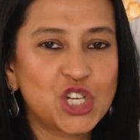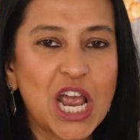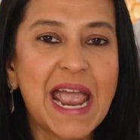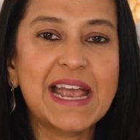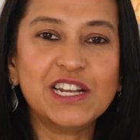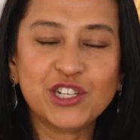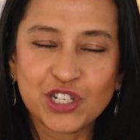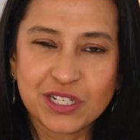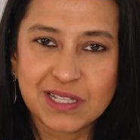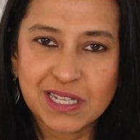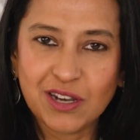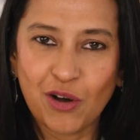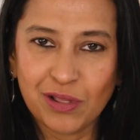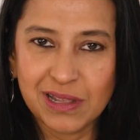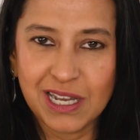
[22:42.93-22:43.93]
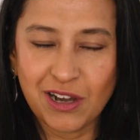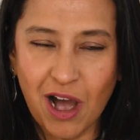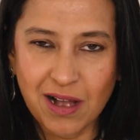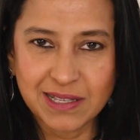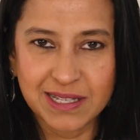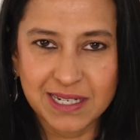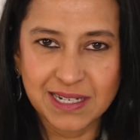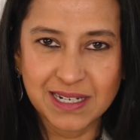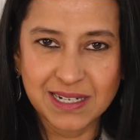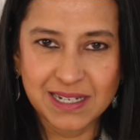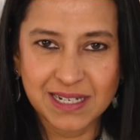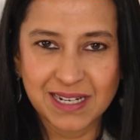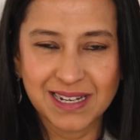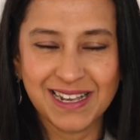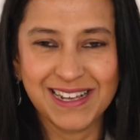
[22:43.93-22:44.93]
change is the only constant.
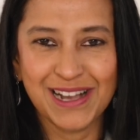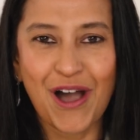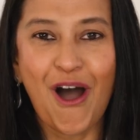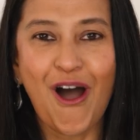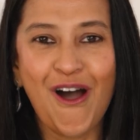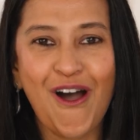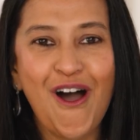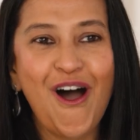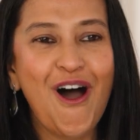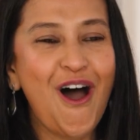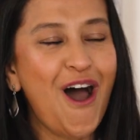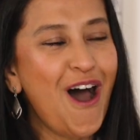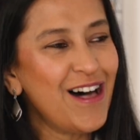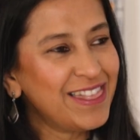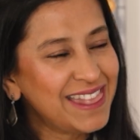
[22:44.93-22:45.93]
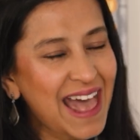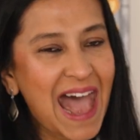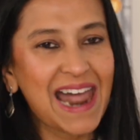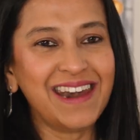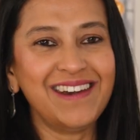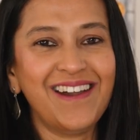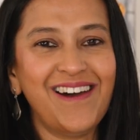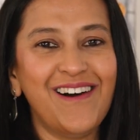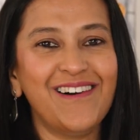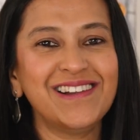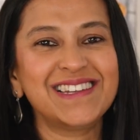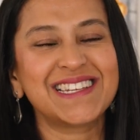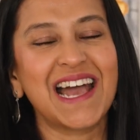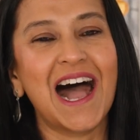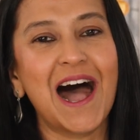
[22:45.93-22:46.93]
On that
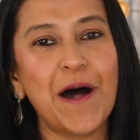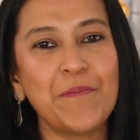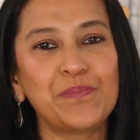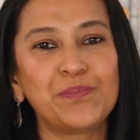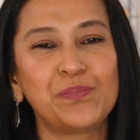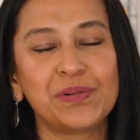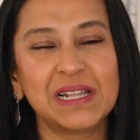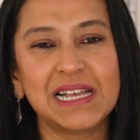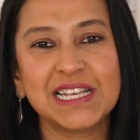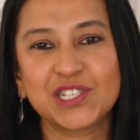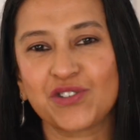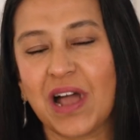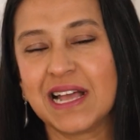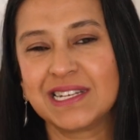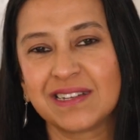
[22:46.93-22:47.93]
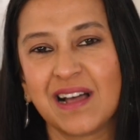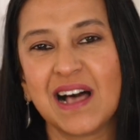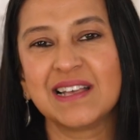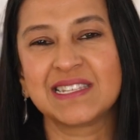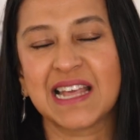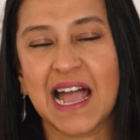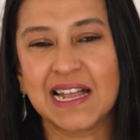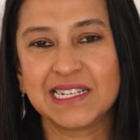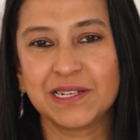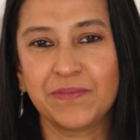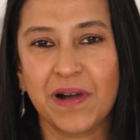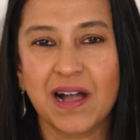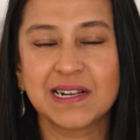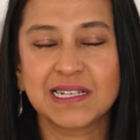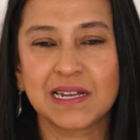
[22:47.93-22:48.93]
note, please write to us at
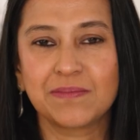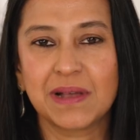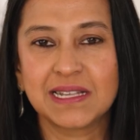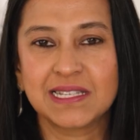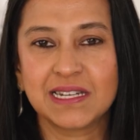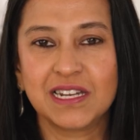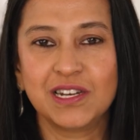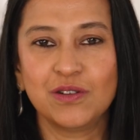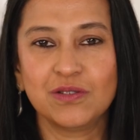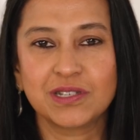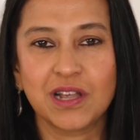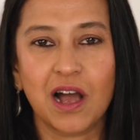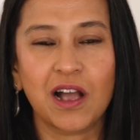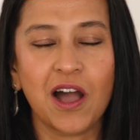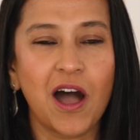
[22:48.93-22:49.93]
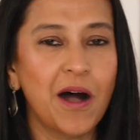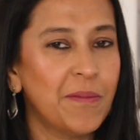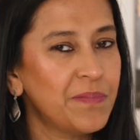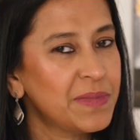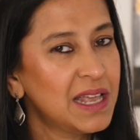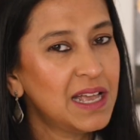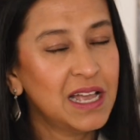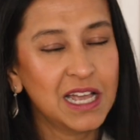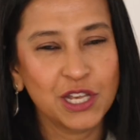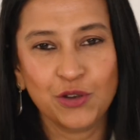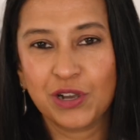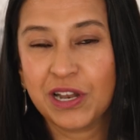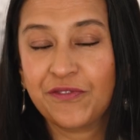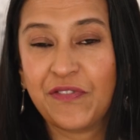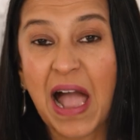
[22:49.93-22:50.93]
debunked@medcitynews.com.
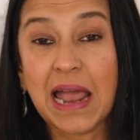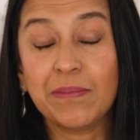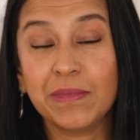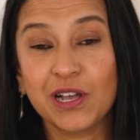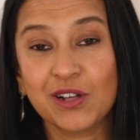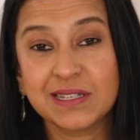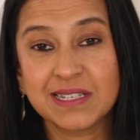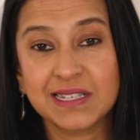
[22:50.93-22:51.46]
You can find me on